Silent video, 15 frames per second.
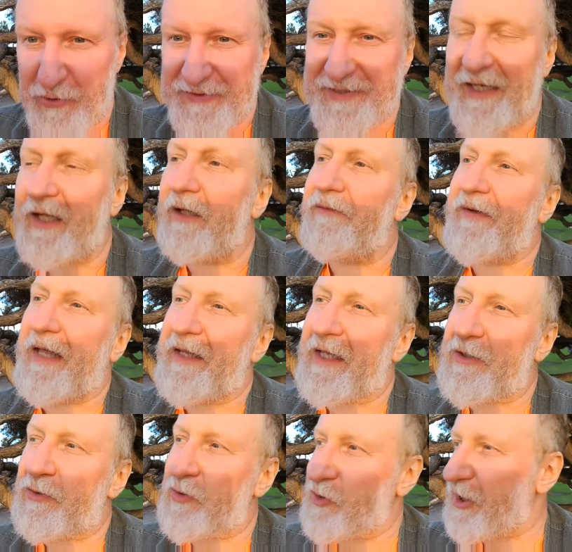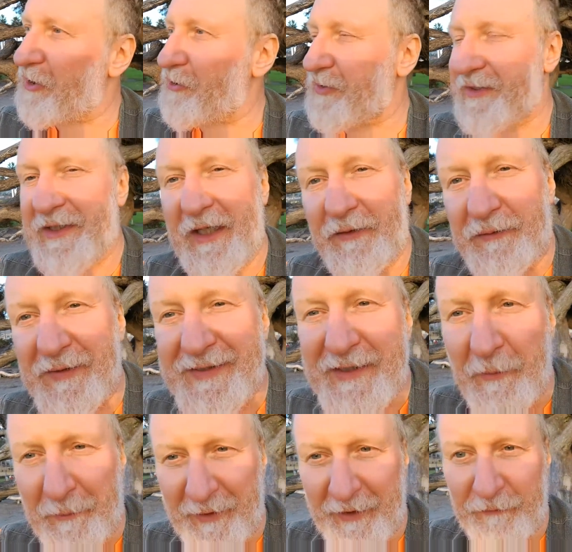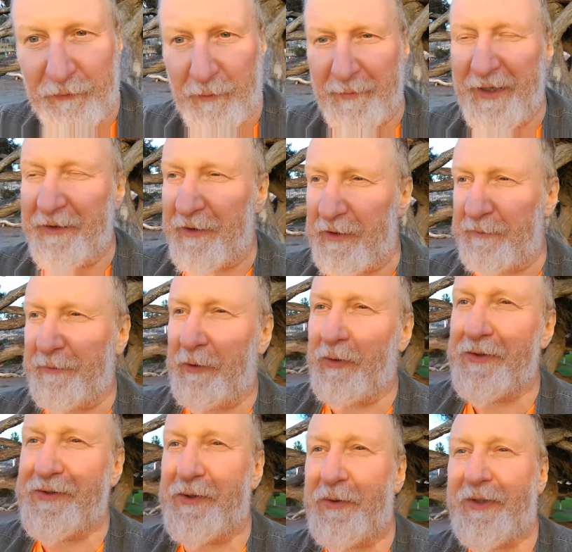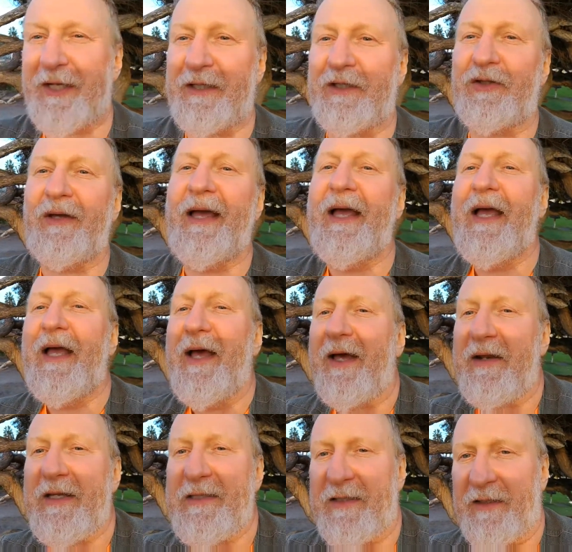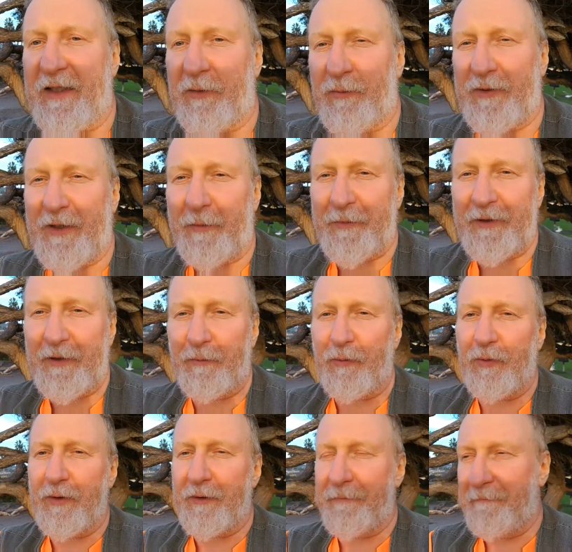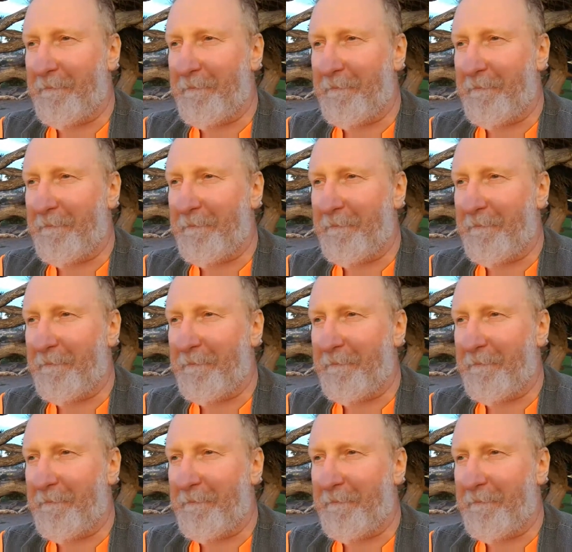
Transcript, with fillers: yourself. And as you change yourself, you separate from others because you cannot resonate with them anymore.